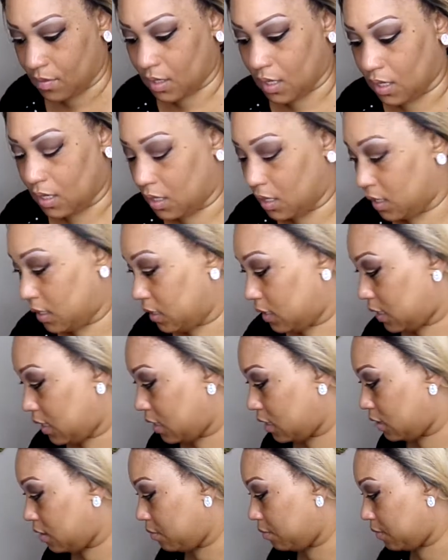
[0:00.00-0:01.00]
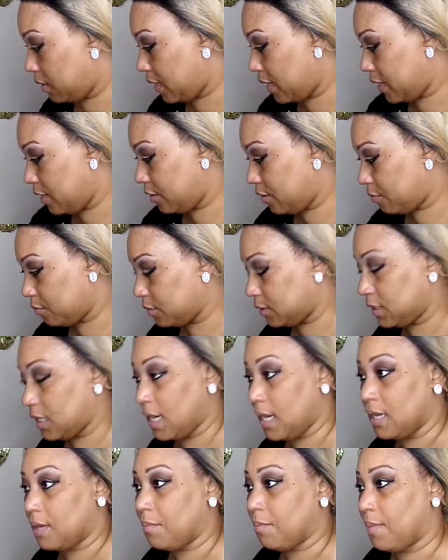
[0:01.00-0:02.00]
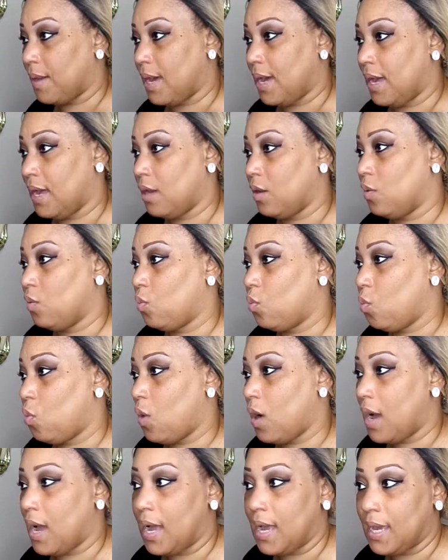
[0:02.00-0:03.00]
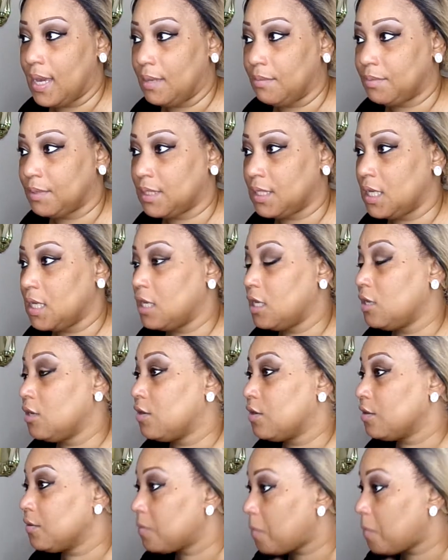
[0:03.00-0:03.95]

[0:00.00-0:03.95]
Clean that up later. I'm going to take my wipes here.